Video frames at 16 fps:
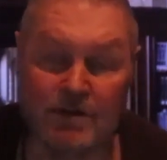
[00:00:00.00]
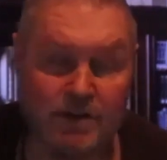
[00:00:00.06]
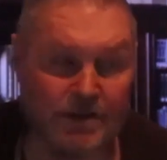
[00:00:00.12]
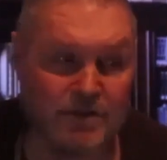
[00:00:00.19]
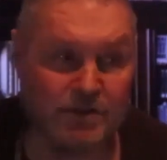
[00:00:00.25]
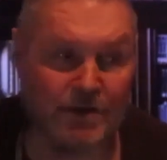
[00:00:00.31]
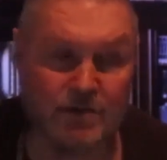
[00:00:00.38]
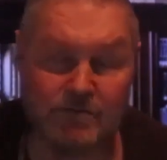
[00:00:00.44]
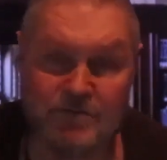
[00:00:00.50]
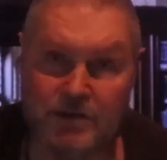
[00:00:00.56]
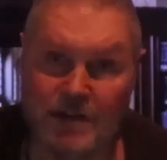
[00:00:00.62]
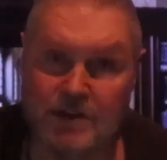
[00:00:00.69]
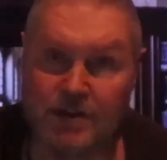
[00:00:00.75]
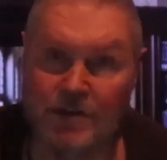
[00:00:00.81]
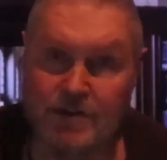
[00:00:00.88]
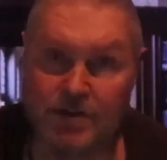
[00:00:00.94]
You know, this is
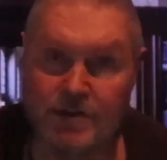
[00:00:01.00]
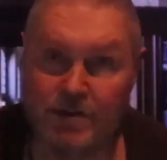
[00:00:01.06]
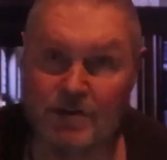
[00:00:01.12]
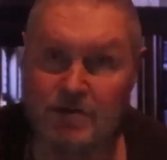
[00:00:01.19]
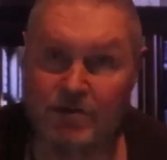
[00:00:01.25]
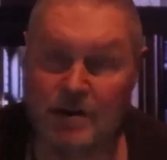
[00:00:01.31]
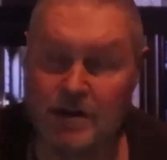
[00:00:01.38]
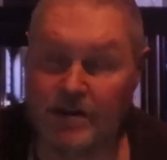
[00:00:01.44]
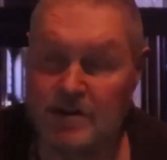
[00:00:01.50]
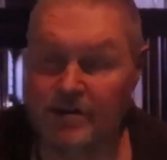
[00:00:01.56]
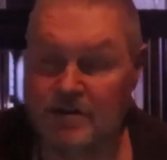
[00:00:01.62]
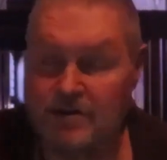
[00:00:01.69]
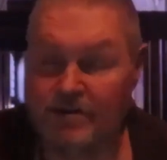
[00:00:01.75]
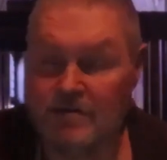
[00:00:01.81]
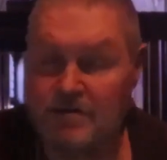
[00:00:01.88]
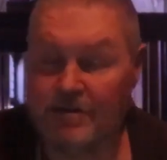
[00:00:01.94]
on 52.
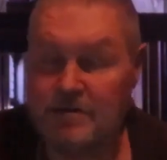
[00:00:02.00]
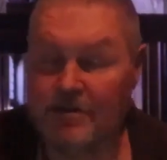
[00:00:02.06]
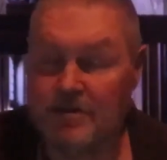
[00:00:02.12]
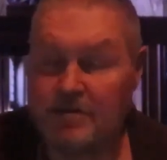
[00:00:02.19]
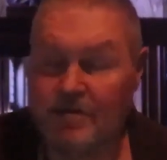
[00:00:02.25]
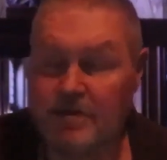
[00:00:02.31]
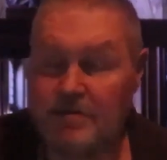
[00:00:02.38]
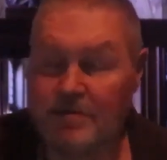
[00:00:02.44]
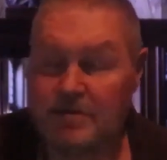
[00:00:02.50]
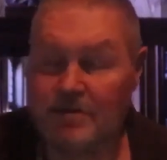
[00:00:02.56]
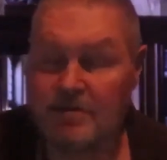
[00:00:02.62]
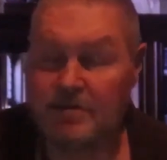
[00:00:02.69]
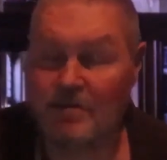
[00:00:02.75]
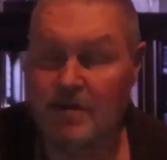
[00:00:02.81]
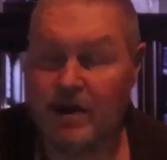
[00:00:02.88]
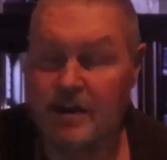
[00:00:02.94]
This is on the
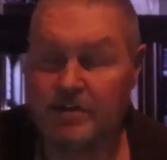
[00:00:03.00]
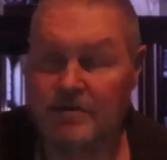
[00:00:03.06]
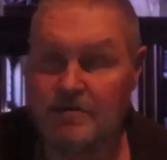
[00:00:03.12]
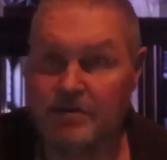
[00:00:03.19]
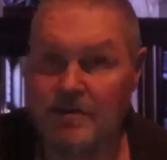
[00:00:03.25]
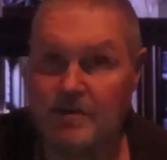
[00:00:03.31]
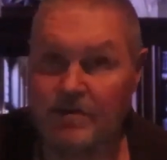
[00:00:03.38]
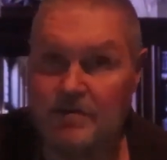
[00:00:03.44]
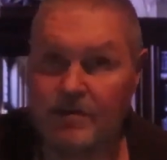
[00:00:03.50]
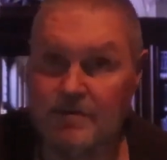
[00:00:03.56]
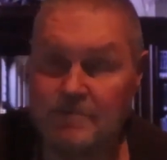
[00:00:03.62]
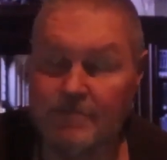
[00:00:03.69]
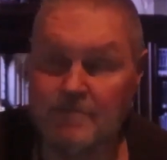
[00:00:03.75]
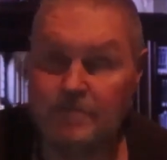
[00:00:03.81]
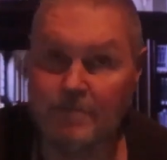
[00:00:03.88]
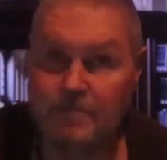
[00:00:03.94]
description of the righteous
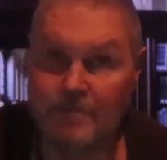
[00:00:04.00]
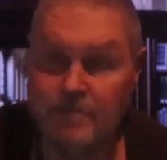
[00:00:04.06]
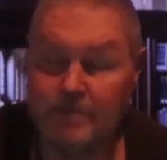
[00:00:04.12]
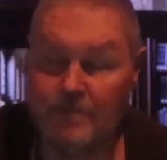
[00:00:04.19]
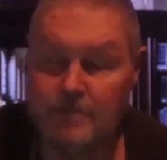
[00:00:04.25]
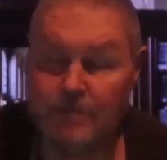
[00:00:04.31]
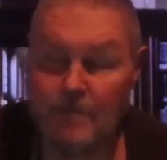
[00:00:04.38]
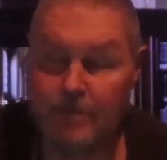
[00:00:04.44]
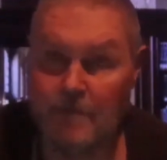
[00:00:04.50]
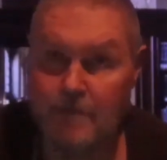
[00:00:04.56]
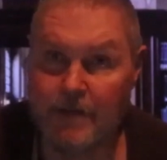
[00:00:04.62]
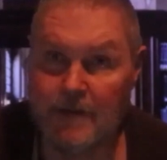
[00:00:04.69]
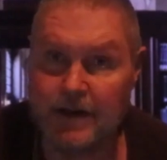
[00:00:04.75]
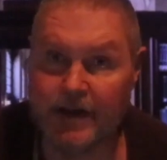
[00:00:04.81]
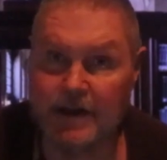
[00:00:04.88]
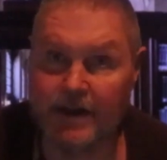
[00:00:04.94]
servant.
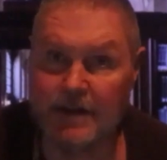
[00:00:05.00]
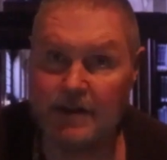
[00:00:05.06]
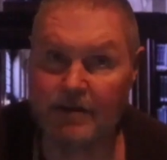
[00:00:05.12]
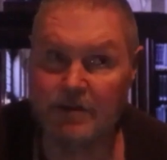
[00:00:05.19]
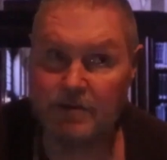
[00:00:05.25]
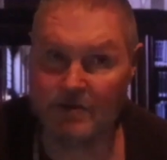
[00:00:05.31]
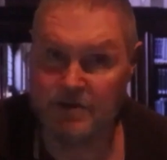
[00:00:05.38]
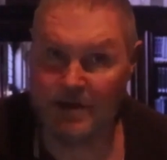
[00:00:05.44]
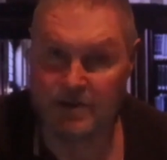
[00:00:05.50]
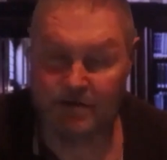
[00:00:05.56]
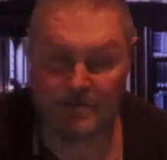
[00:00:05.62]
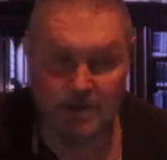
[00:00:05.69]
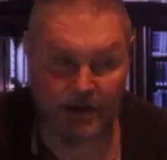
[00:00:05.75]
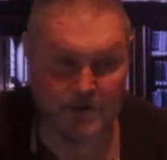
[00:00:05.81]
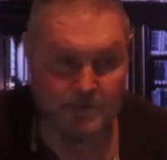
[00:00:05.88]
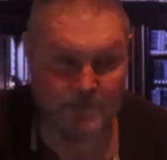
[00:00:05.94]
And, of
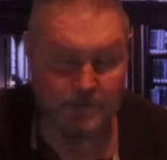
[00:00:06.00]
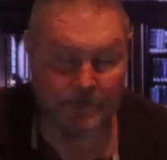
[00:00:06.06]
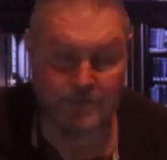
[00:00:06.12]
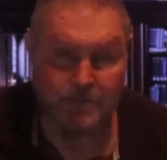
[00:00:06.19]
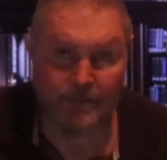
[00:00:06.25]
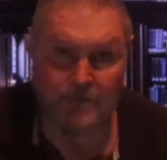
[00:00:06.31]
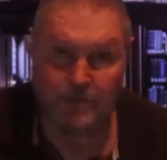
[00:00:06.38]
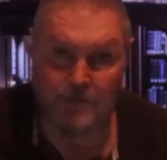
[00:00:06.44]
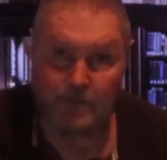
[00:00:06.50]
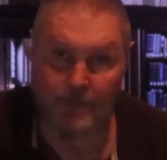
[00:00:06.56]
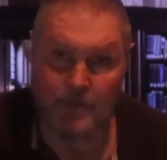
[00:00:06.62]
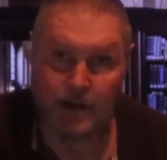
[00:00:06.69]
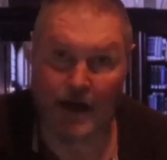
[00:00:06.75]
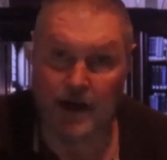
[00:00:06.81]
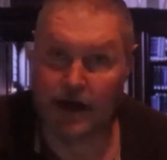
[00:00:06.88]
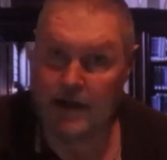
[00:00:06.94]
course, that's me.
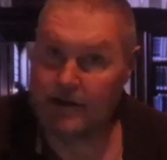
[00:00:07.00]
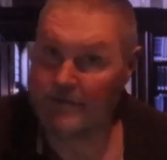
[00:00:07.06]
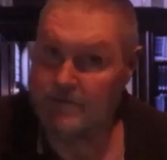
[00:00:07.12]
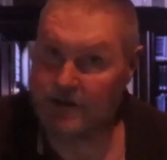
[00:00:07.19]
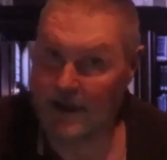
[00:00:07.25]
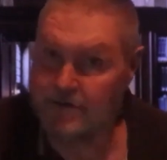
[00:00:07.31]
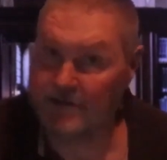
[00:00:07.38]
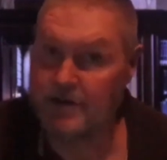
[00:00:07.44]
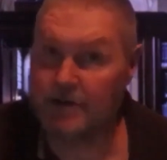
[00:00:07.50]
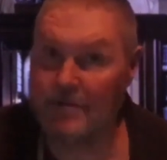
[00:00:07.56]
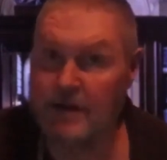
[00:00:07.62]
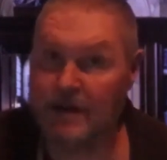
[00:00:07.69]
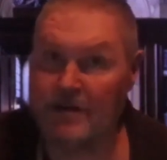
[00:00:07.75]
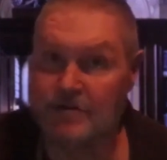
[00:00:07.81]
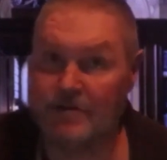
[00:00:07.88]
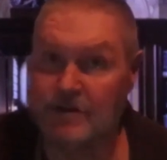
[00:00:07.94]
Uh,
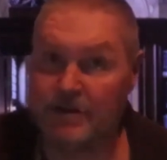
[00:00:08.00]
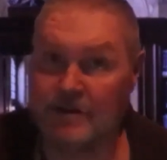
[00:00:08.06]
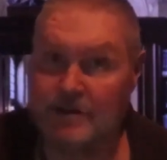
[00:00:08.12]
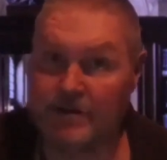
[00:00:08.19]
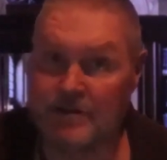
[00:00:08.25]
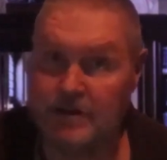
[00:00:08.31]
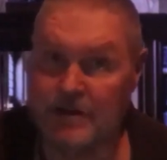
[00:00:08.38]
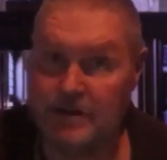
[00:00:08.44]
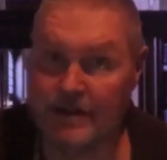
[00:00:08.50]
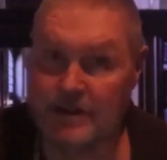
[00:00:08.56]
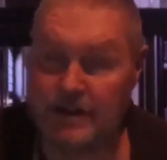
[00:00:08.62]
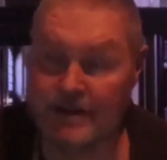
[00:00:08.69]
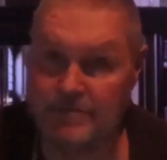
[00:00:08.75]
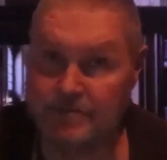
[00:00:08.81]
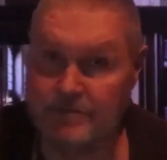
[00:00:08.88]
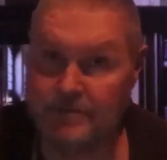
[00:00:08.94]
definitely matched
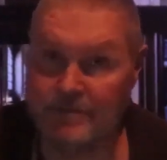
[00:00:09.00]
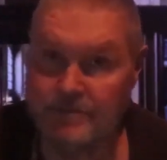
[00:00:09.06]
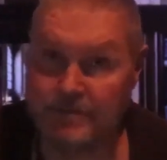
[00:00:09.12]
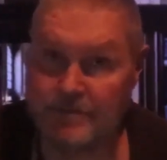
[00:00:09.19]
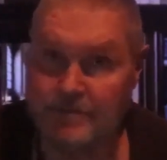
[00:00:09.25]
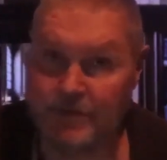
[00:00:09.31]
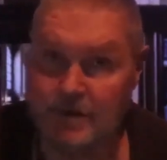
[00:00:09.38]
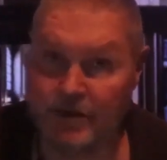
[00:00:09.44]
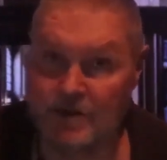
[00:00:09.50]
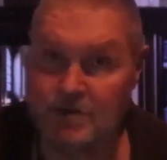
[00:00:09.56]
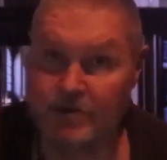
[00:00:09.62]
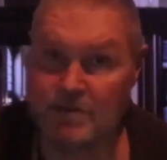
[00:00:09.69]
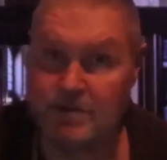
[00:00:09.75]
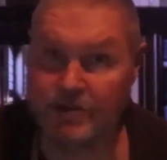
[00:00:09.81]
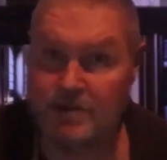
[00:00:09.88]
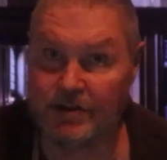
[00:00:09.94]
5310.
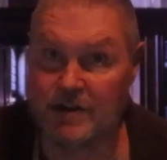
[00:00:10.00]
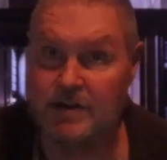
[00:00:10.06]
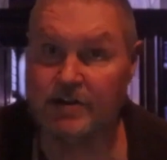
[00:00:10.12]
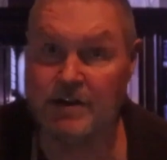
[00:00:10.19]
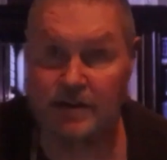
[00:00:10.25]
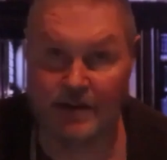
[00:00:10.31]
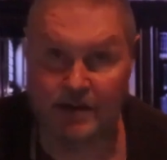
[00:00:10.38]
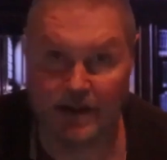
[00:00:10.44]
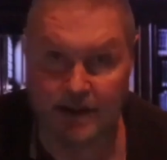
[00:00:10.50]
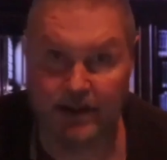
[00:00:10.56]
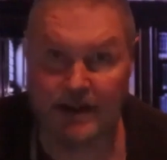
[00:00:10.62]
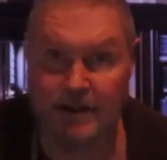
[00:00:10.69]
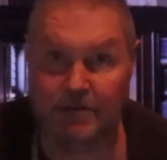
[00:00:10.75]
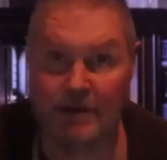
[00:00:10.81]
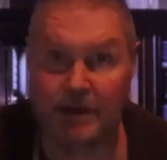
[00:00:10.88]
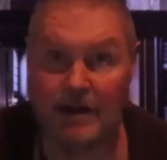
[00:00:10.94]
Christmas was disease. He
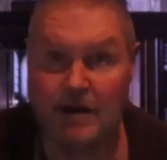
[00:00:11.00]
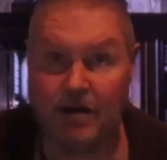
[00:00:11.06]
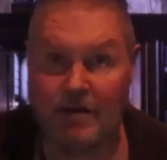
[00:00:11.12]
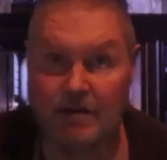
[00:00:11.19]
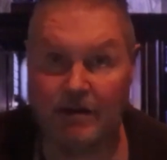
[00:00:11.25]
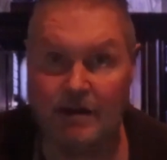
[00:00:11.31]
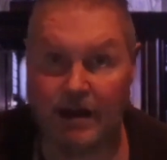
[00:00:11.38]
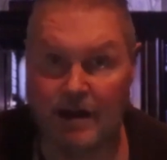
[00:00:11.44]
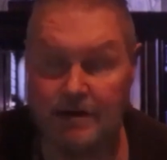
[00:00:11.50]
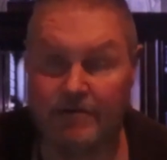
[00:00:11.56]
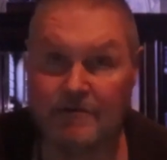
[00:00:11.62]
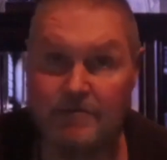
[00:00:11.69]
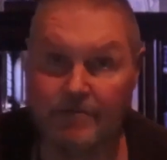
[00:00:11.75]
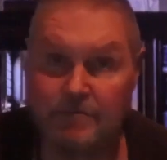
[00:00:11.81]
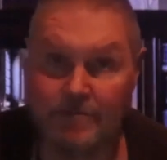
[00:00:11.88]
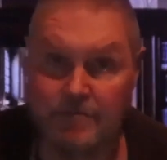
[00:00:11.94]
did give me long
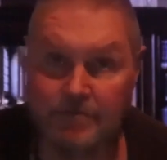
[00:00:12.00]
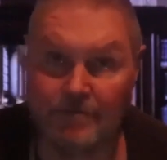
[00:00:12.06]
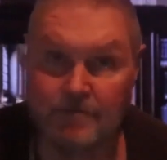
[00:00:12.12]
life.